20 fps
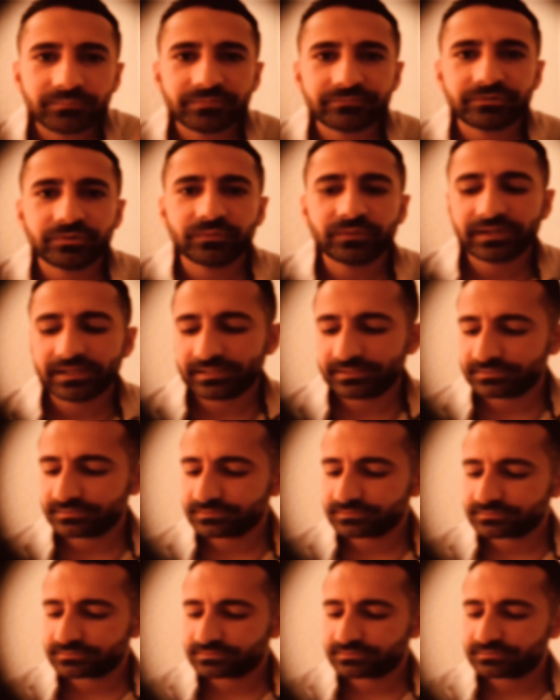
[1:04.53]
of your
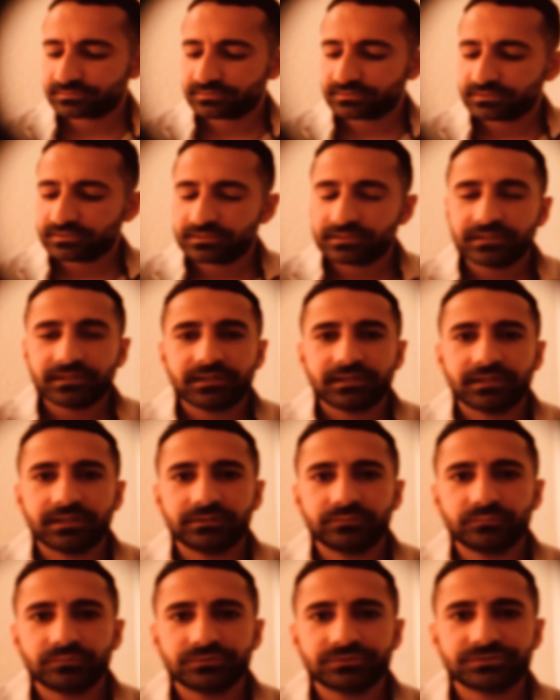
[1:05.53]
hand,
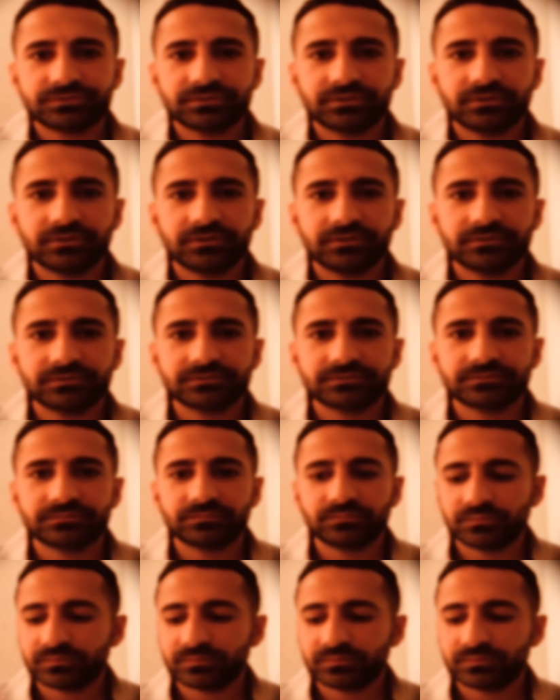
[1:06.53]
and we'll start